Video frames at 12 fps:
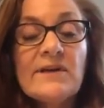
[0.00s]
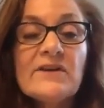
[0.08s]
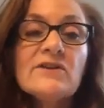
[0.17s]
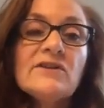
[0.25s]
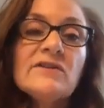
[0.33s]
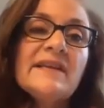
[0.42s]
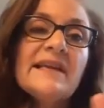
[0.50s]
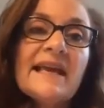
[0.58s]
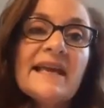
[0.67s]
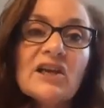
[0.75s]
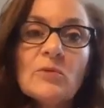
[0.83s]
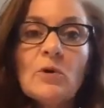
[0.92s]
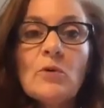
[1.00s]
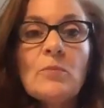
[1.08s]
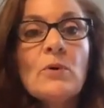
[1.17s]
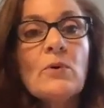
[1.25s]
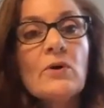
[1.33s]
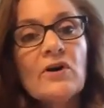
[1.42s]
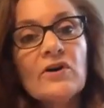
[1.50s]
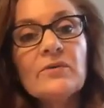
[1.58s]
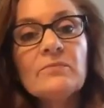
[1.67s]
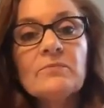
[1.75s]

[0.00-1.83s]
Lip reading: could do the animal board.